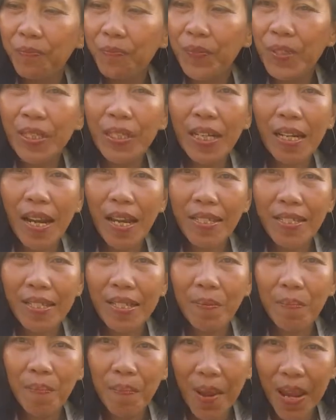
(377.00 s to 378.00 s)

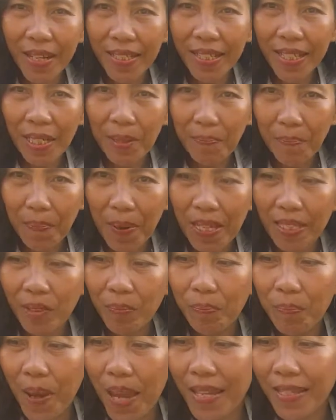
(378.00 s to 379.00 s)
fertilizer made in plant
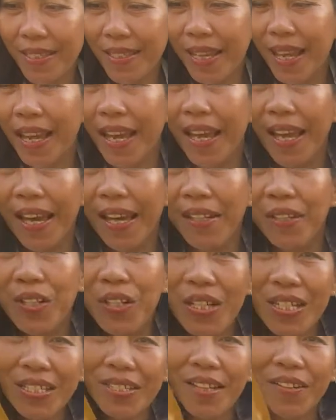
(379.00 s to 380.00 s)
base, and
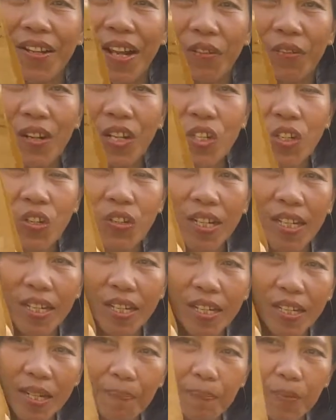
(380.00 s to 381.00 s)
there is a direction in
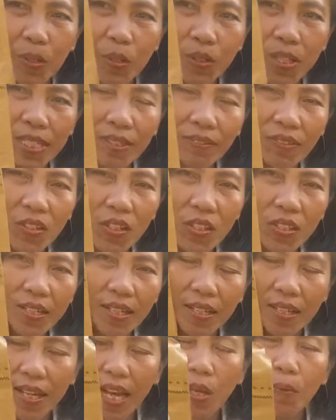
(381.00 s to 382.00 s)
here. If you get this,
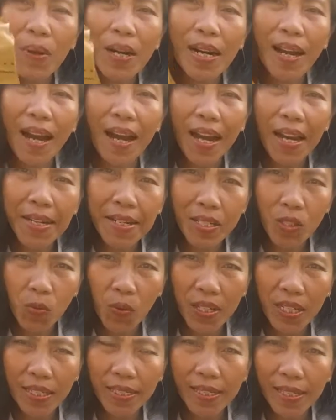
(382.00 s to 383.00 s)
I will add this
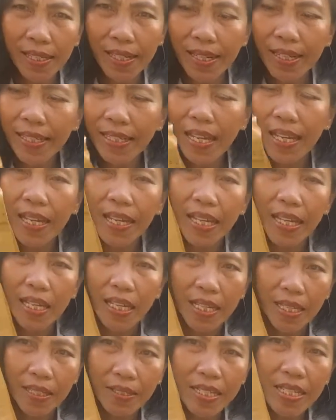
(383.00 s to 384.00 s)
one in the link.
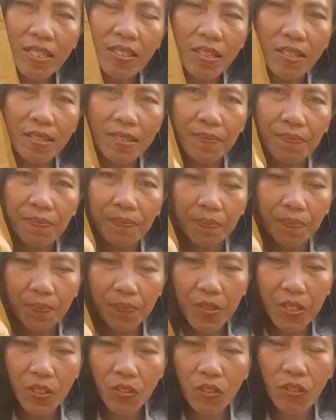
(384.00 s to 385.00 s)
This is
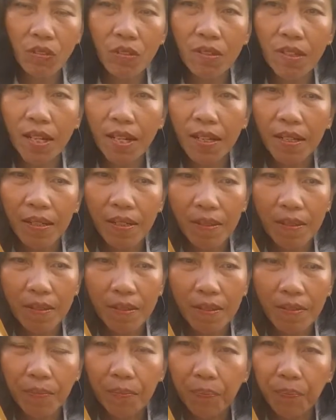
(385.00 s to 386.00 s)

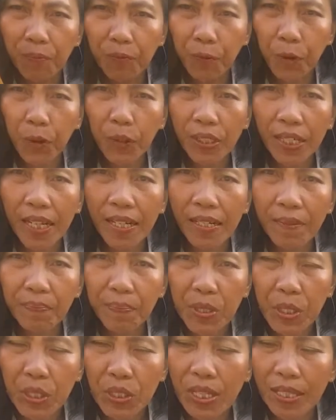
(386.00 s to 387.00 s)

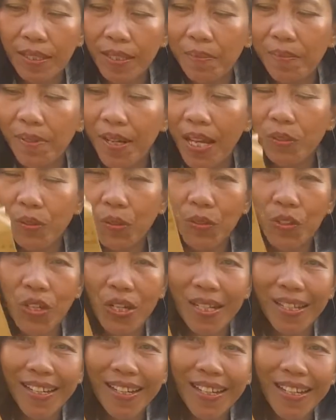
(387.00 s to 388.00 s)
14% of
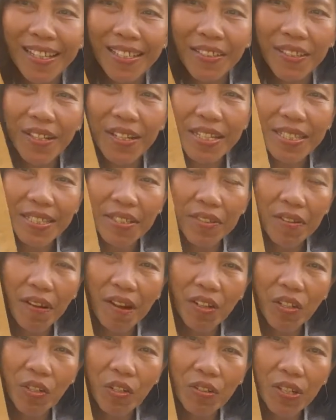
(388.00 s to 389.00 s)
nitrogen. There is a
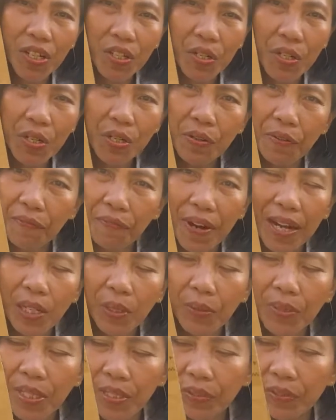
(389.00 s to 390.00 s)
direction in here. You
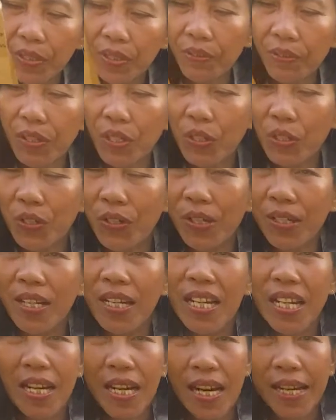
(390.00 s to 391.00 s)
follow that direction,
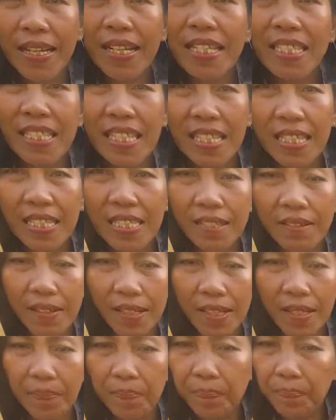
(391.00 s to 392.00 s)
and this is
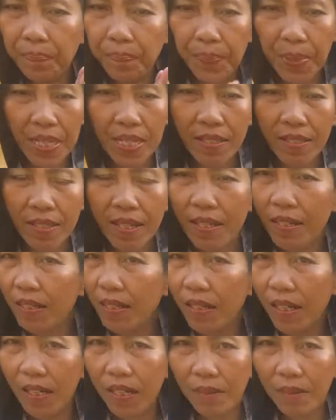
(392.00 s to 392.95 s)
really best in